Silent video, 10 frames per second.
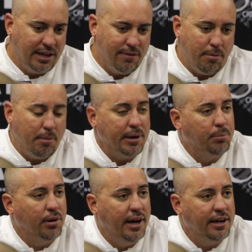we give up a
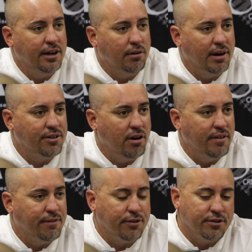big play you know right there
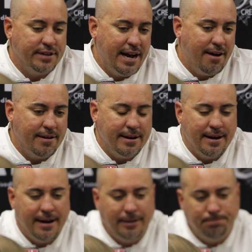on that first down, and
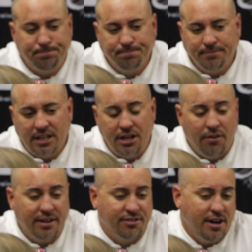um, you
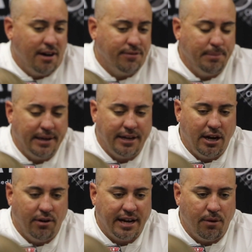know that's tough. I mean you
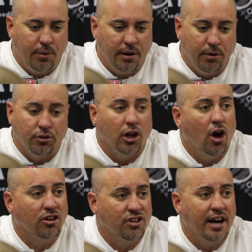know again we, it was a
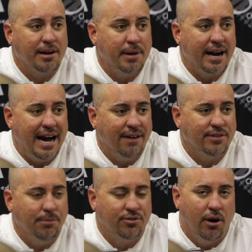long shot coming out of
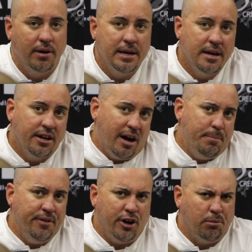halftime. So you know
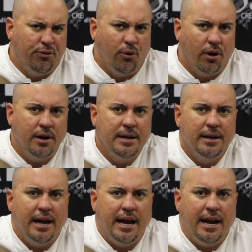I've been there before,
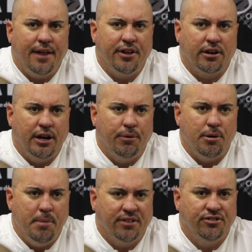and I think you know when
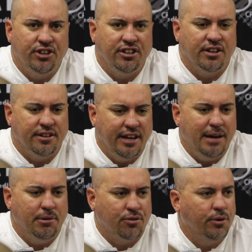you're messaging to the
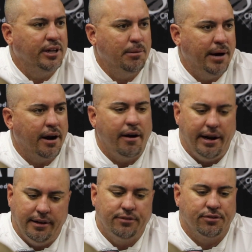team, it's really about all
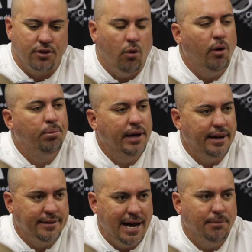right, let's just go one play
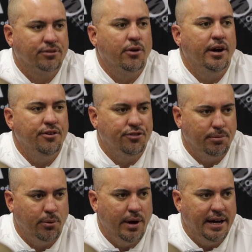at a time. Let's go ahead and
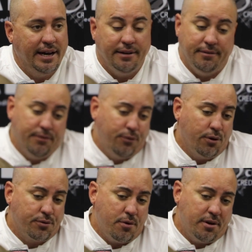chip away at it, and in the
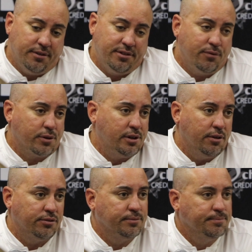fourth quarter, let's see if we're
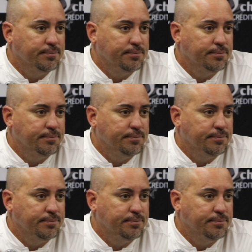close.